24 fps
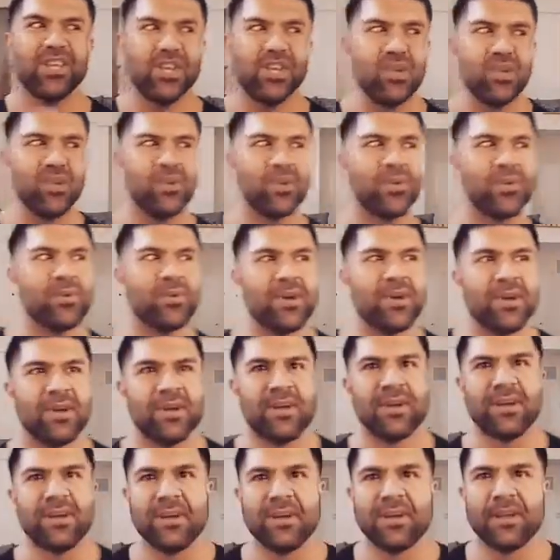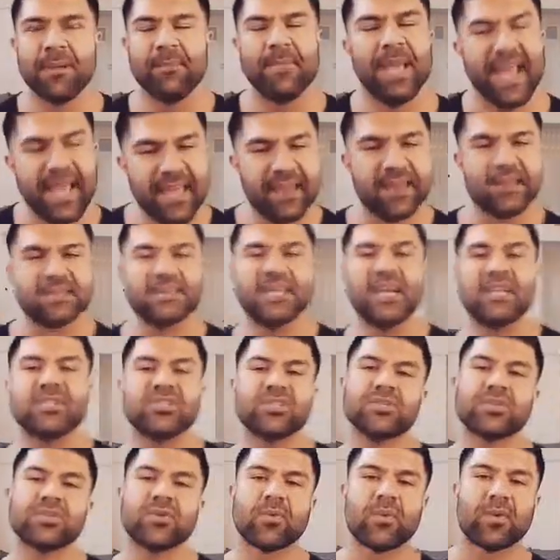you make an
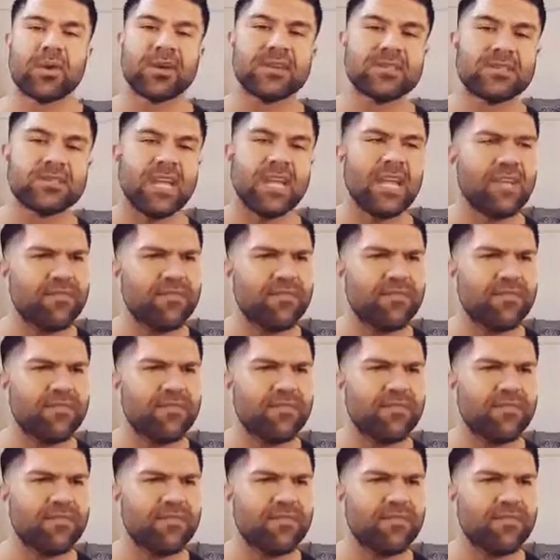intention towards?